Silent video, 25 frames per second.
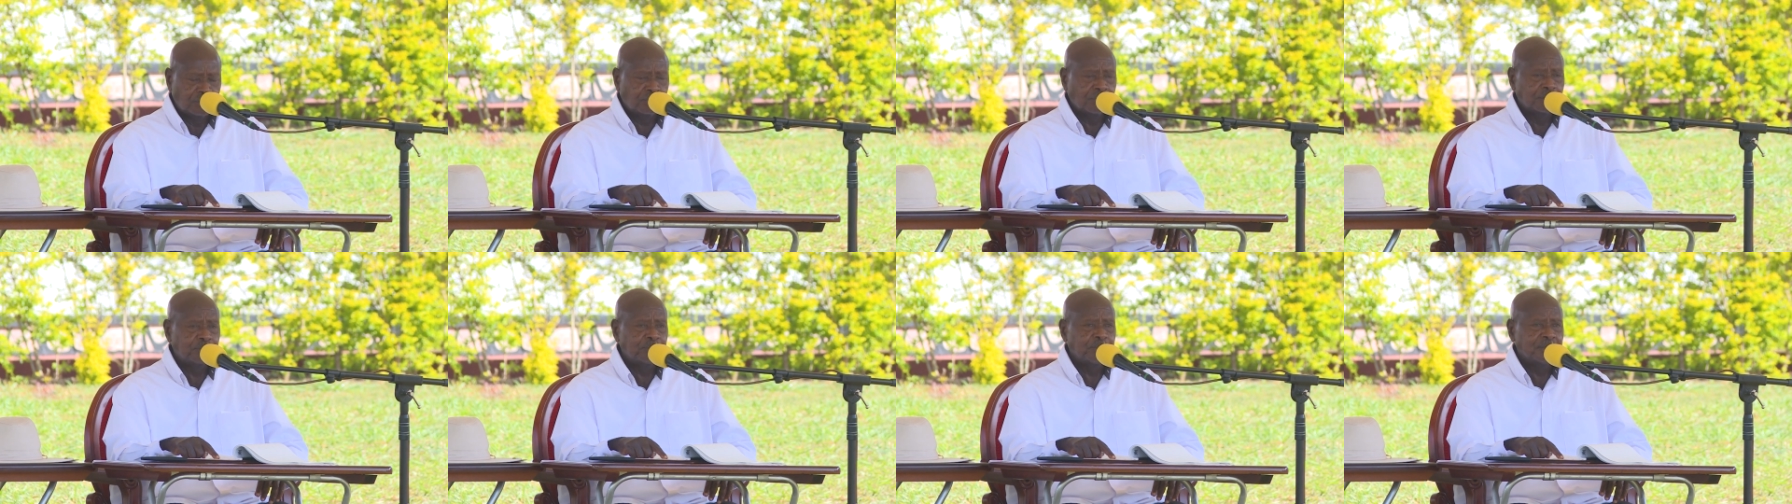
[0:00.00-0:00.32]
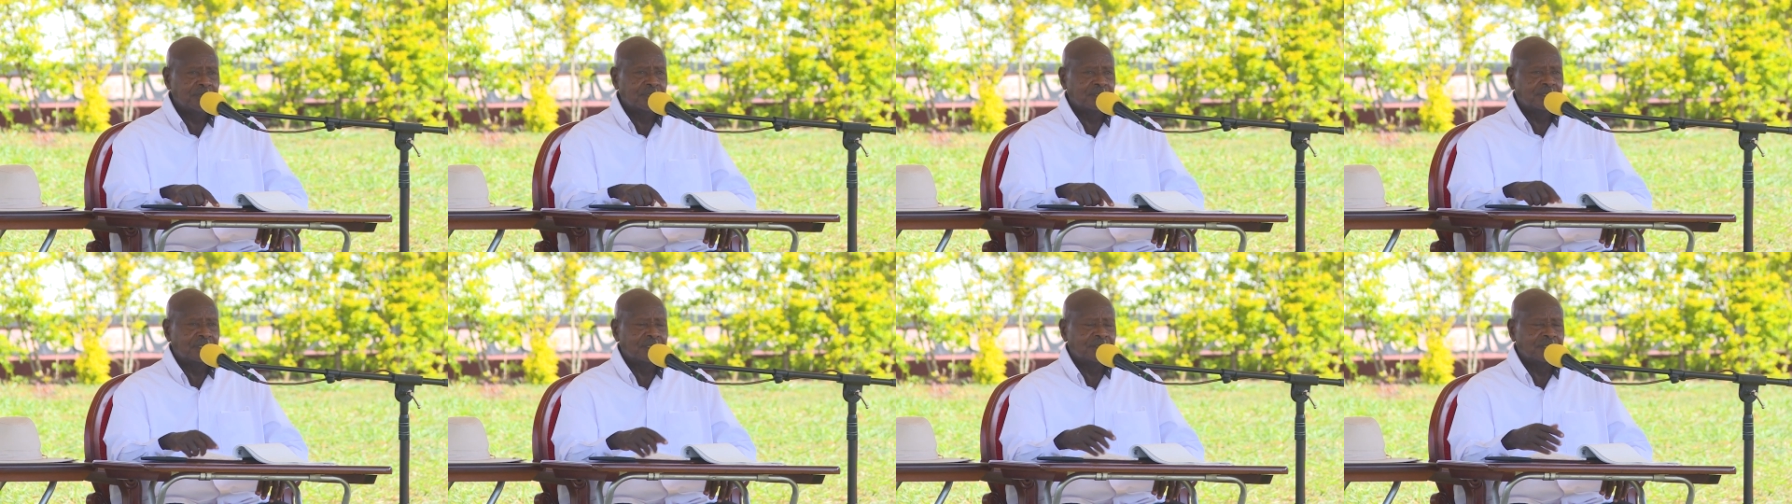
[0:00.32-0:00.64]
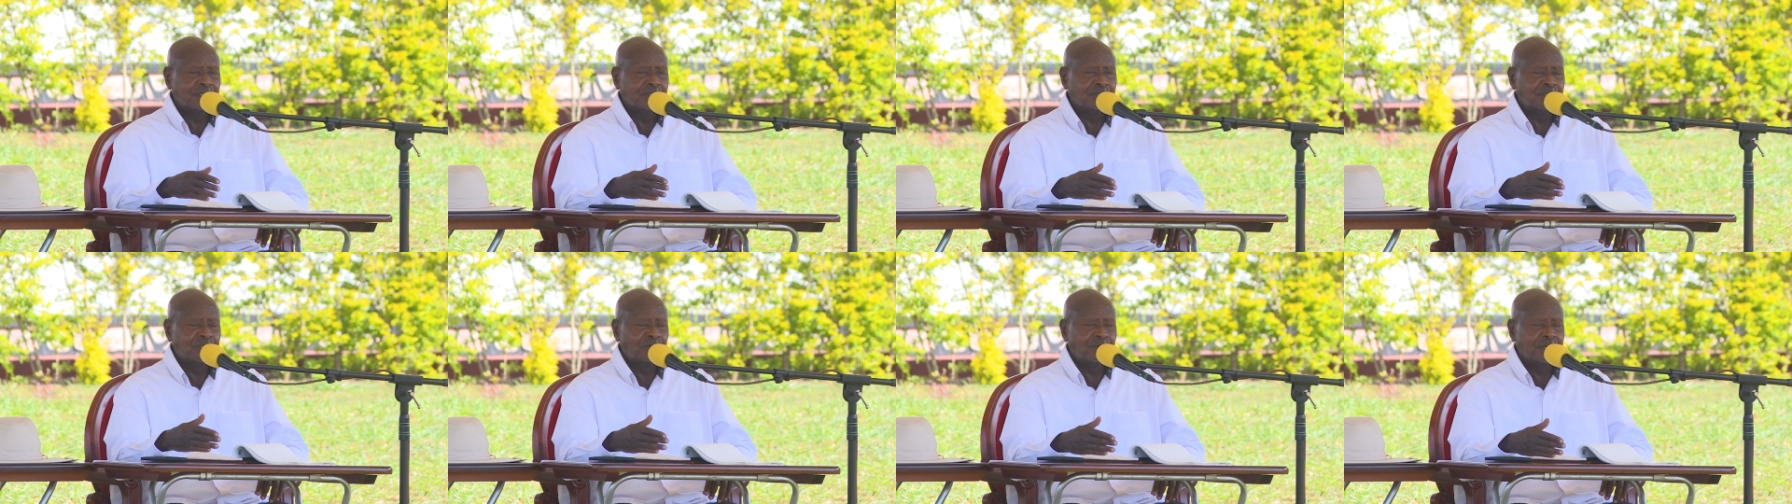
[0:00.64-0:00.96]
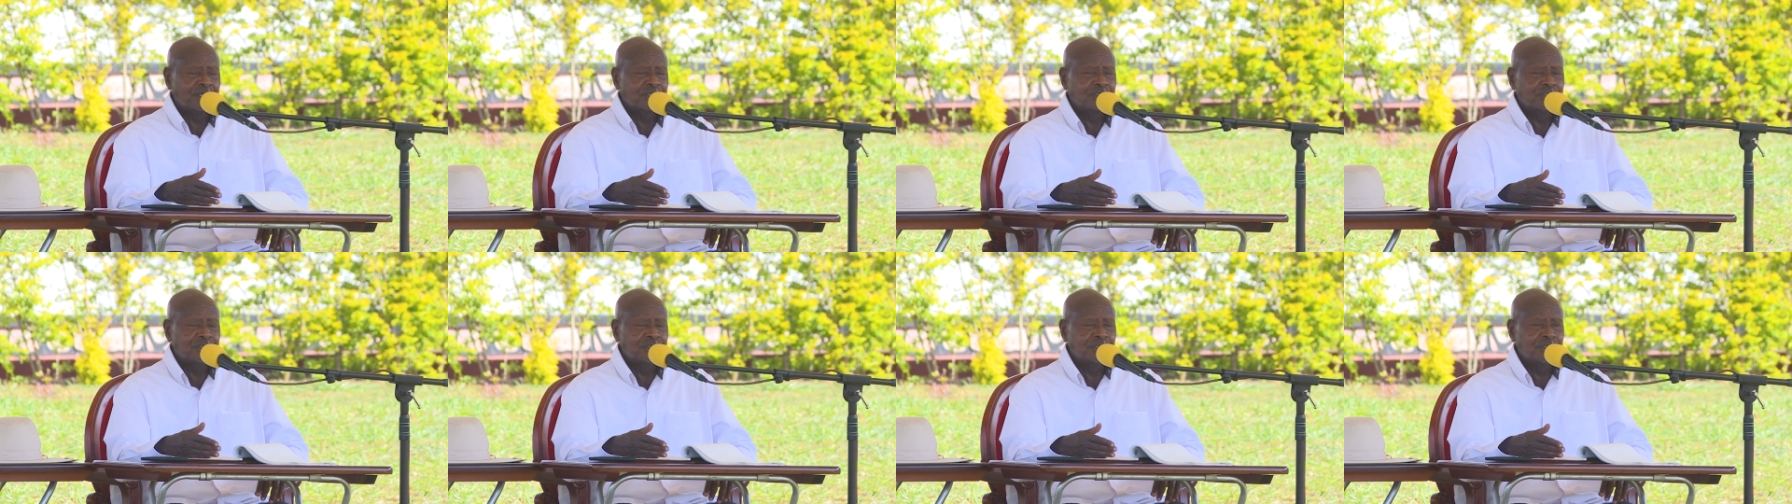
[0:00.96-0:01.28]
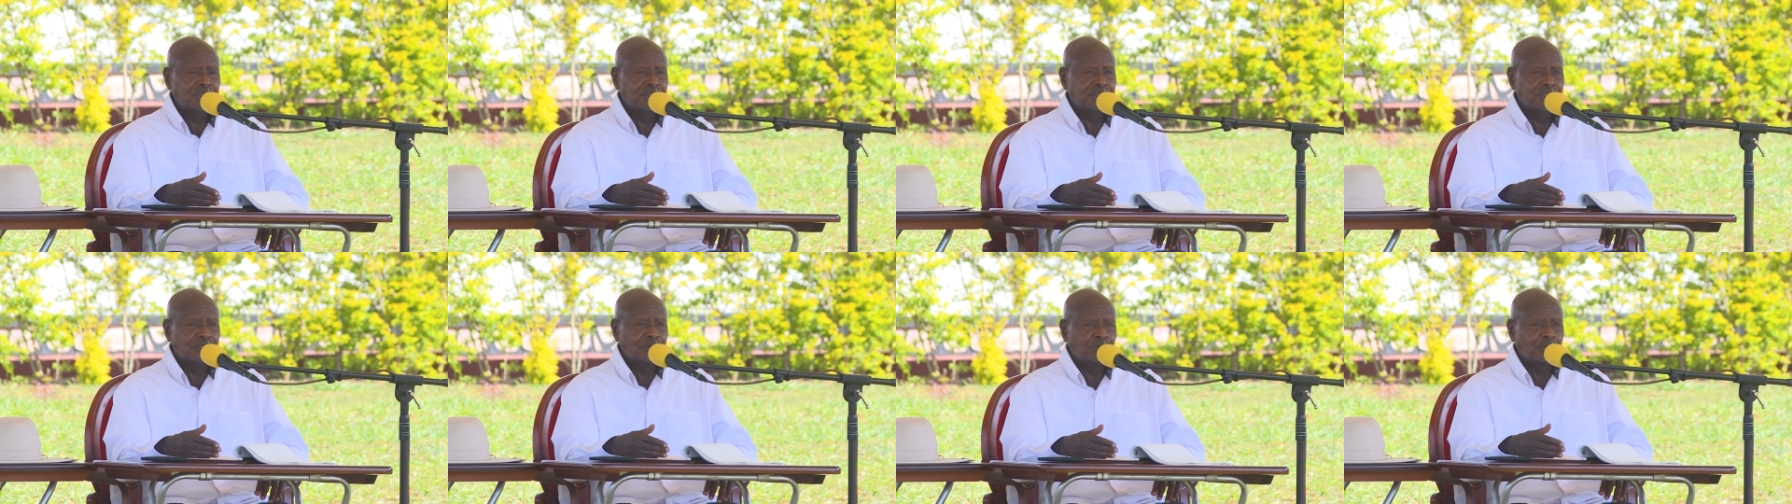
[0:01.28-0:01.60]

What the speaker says: equipment, that the ranch needs the